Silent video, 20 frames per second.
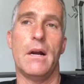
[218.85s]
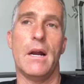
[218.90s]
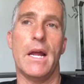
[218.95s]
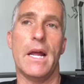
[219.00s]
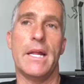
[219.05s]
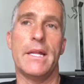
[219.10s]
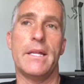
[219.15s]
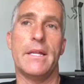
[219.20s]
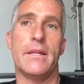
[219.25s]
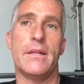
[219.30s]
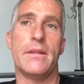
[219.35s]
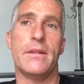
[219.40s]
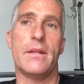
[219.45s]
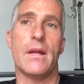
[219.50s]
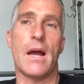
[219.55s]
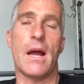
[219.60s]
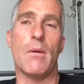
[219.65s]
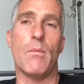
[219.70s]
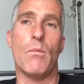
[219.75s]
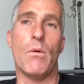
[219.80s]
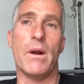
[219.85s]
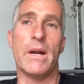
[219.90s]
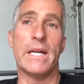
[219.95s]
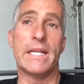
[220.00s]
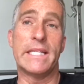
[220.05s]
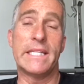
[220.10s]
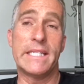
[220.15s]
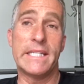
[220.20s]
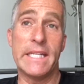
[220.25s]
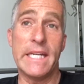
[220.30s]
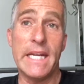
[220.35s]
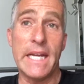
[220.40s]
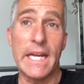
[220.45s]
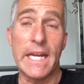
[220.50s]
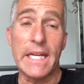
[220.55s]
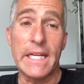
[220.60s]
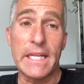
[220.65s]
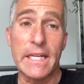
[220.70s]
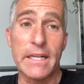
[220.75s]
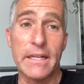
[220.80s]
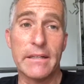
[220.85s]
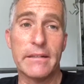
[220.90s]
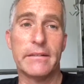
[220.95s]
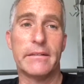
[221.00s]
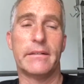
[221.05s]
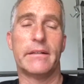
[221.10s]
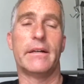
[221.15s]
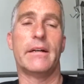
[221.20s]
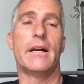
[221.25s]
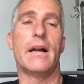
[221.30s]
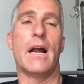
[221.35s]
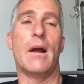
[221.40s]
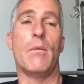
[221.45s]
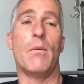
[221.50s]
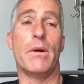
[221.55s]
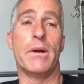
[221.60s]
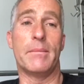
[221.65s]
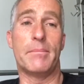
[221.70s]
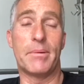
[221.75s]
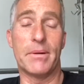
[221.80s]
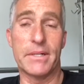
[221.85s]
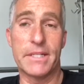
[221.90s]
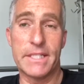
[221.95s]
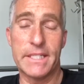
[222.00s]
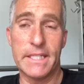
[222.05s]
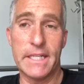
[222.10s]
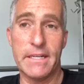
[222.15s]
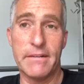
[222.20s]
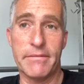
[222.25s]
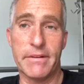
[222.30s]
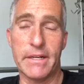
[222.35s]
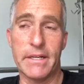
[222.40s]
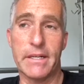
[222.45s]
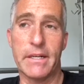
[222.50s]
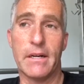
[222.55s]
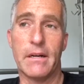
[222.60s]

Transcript: and I want to see it. I want to perceive it.